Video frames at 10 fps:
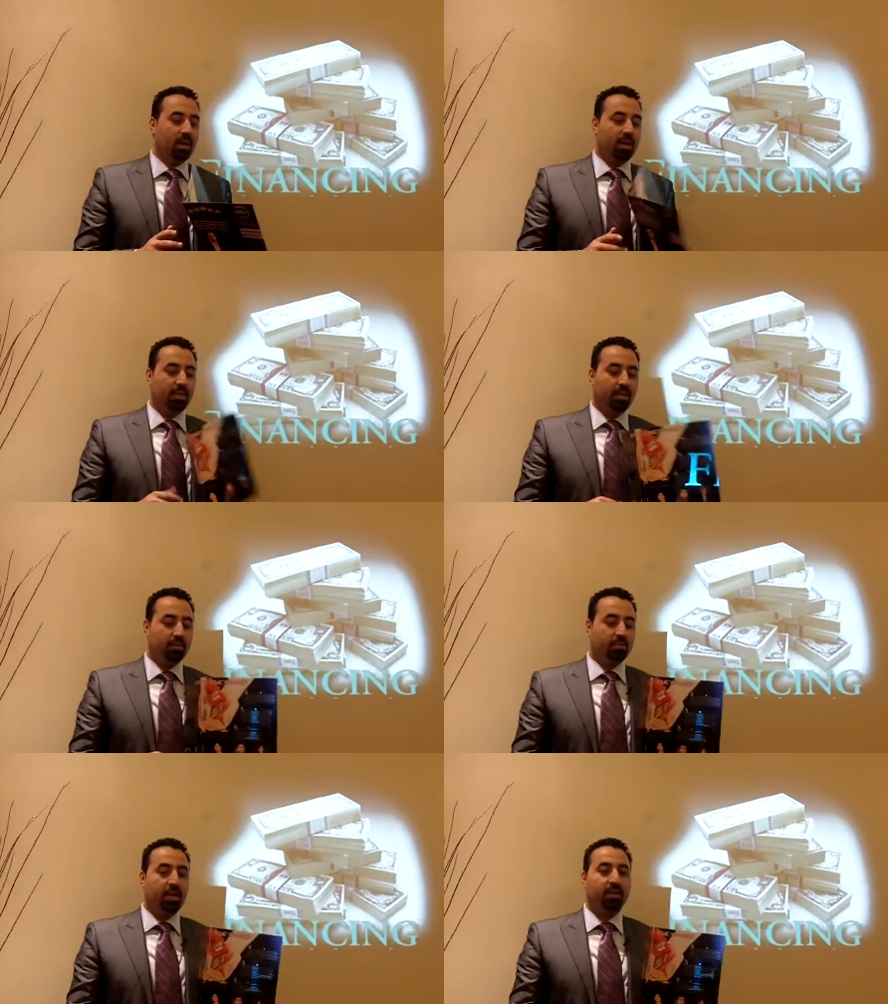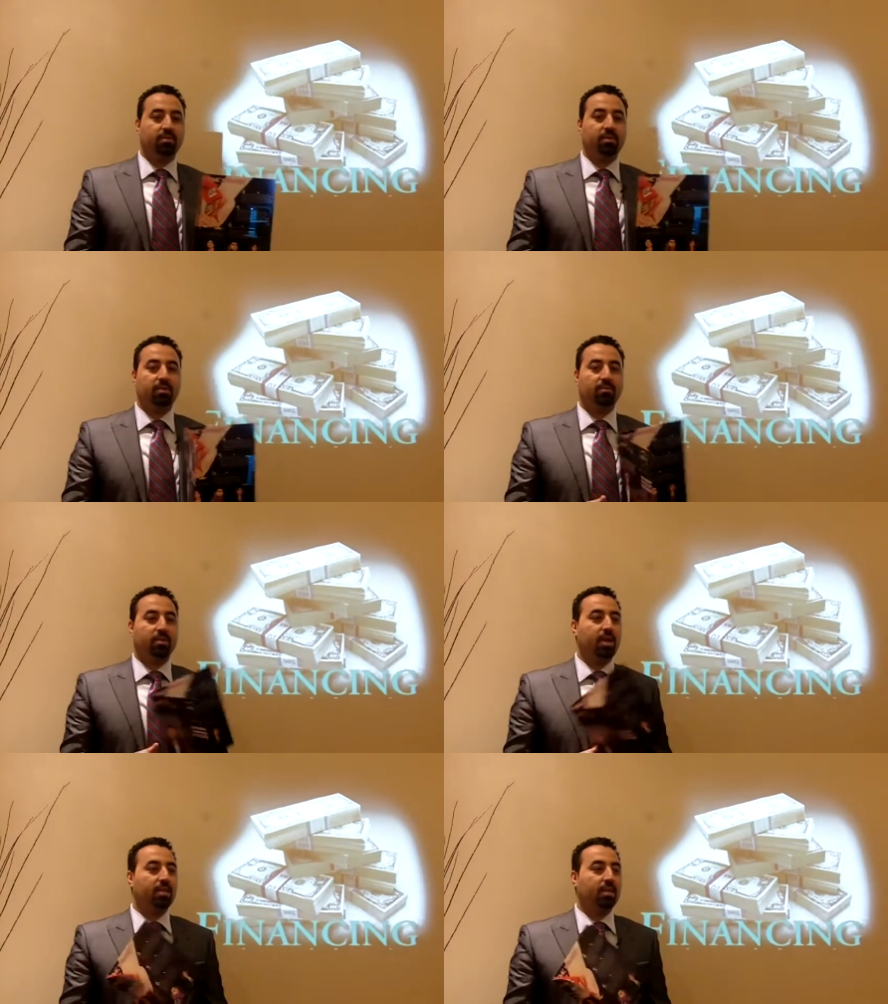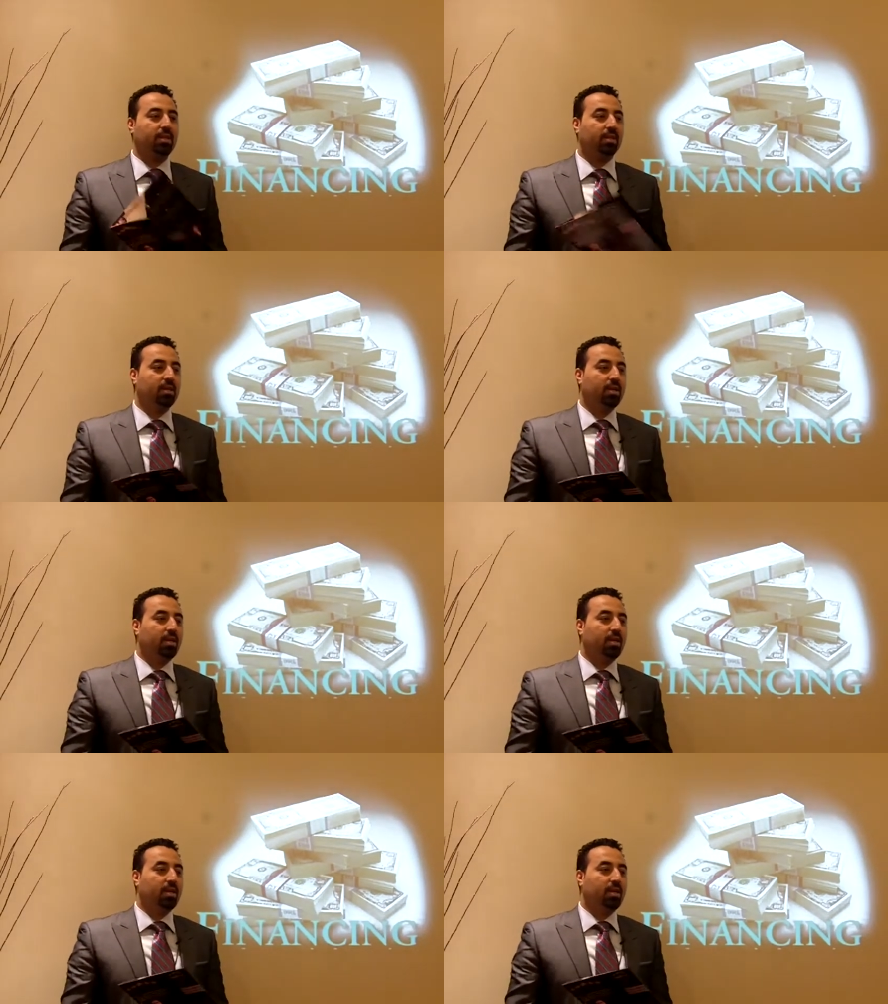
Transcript: i think it's nicely designed and